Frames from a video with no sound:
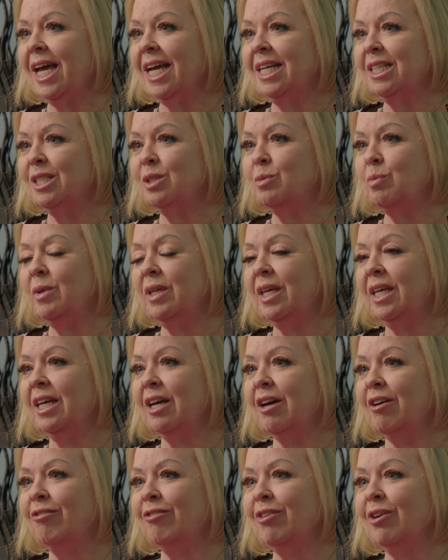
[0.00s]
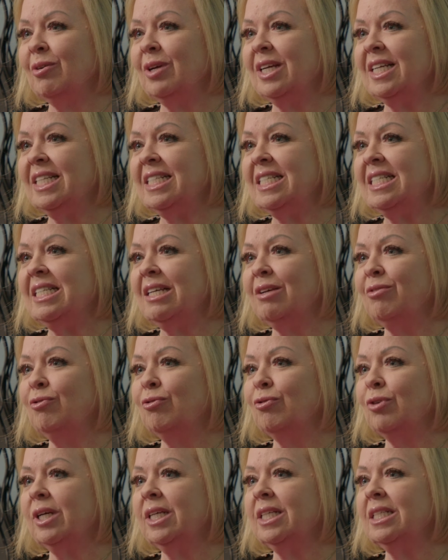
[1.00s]
as being a very
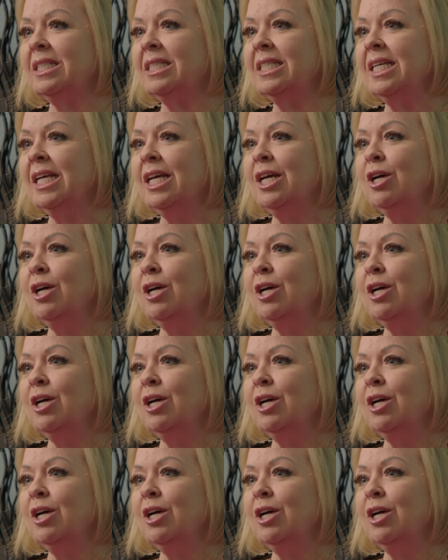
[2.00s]
different